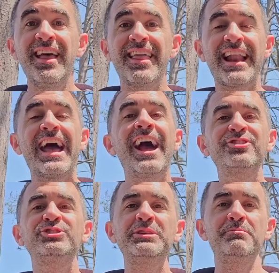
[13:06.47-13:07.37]
that
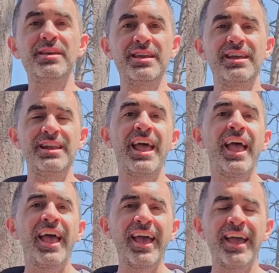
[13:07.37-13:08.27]
actually mean,
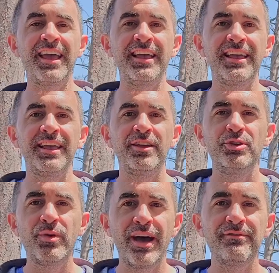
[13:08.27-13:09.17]
hey,
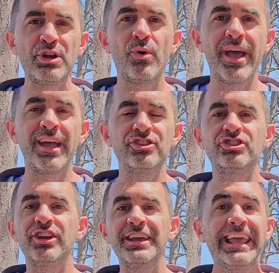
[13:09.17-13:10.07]
you have no
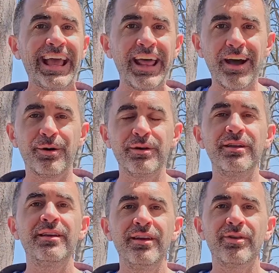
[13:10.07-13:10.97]
edge. Get out.
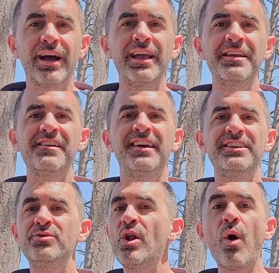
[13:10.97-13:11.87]
Right?
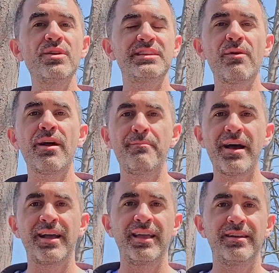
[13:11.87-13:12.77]
You can always get right
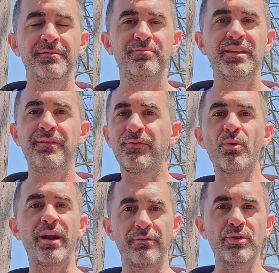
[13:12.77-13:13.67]
back in. And for
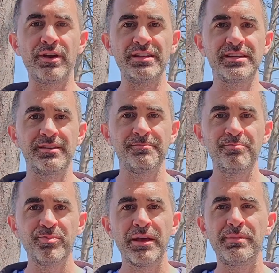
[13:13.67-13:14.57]
whatever reason,
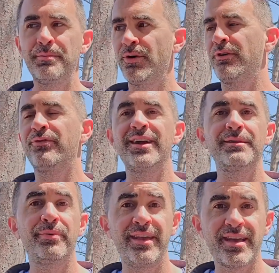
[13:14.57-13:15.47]
people are afraid
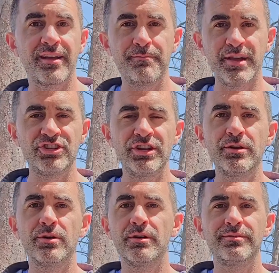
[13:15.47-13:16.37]
to pay that
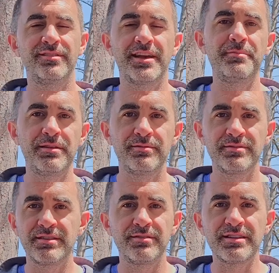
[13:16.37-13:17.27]
commission, or I mean,
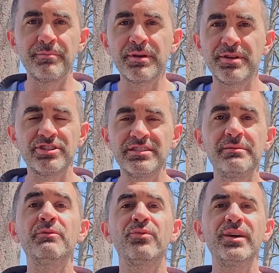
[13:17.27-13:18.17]
s- some commissions
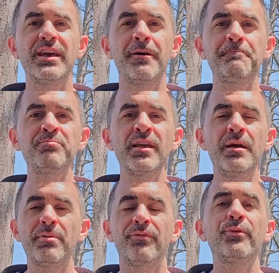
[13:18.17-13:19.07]
even free now.
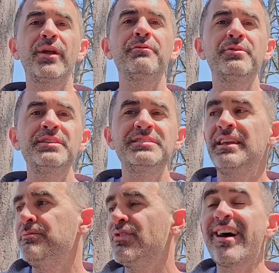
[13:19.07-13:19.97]
But for whatever reason,
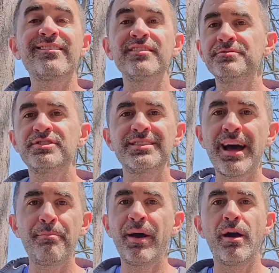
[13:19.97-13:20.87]
they'd rather
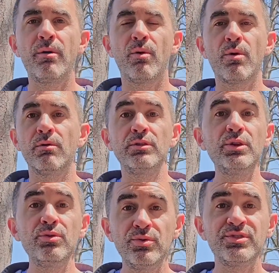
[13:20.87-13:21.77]
stop out or
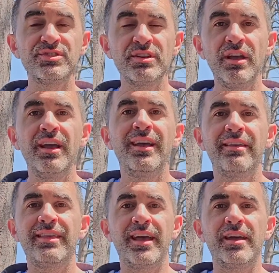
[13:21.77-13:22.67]
lose
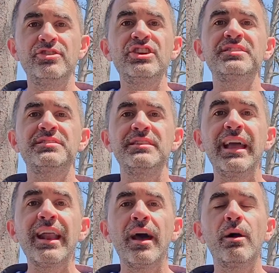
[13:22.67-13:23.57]
than just
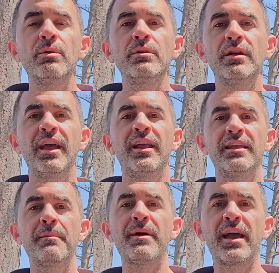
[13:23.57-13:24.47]
get out and
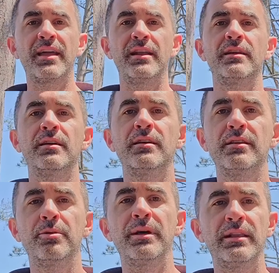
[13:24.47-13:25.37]
get back in a, a
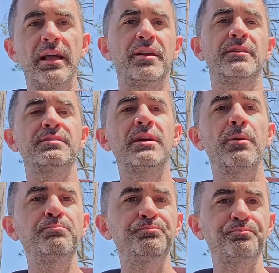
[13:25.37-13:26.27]
little bit later. So
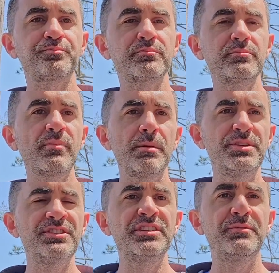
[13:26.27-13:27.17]
let me
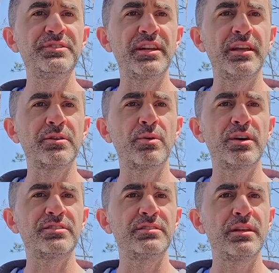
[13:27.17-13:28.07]
just see if there's any other
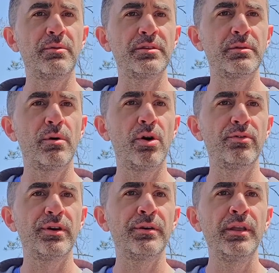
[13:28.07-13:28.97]
questions that I want to go
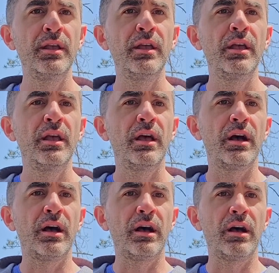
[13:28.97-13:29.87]
over.
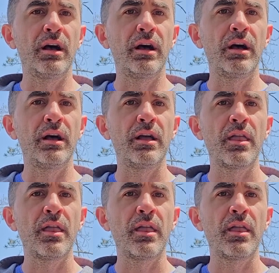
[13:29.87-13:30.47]
Uh,